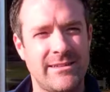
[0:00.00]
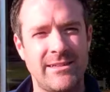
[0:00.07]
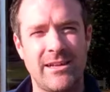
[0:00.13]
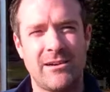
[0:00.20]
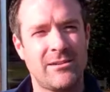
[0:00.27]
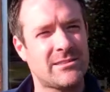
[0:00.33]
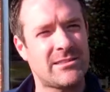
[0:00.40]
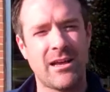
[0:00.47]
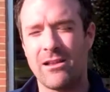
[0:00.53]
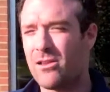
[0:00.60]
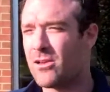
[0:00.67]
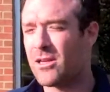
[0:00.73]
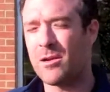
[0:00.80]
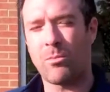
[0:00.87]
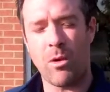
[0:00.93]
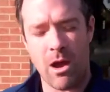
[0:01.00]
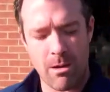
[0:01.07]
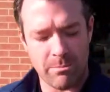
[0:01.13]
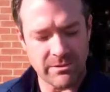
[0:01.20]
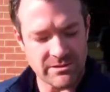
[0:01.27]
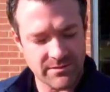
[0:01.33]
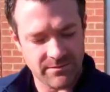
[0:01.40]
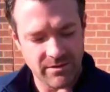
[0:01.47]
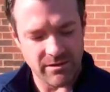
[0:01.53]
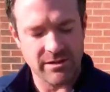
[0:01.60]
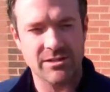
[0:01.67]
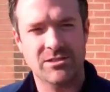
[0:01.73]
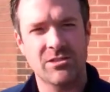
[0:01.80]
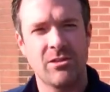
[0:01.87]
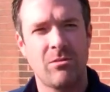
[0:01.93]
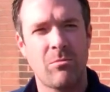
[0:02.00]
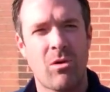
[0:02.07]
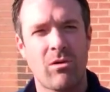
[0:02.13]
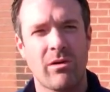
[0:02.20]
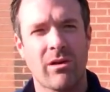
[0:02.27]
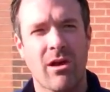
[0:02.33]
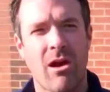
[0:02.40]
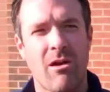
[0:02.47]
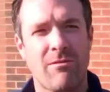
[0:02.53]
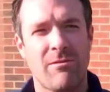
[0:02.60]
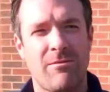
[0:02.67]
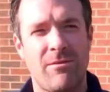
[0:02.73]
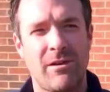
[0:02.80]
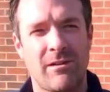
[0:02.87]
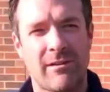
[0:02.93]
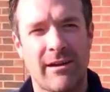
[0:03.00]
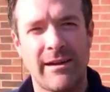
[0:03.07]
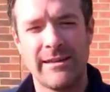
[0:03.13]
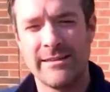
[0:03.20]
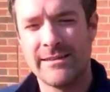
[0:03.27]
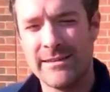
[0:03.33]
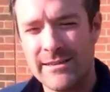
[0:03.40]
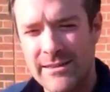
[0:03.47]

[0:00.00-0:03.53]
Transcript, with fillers: You know, it's not looking at properties if you don't get your little morning coffee fill, right?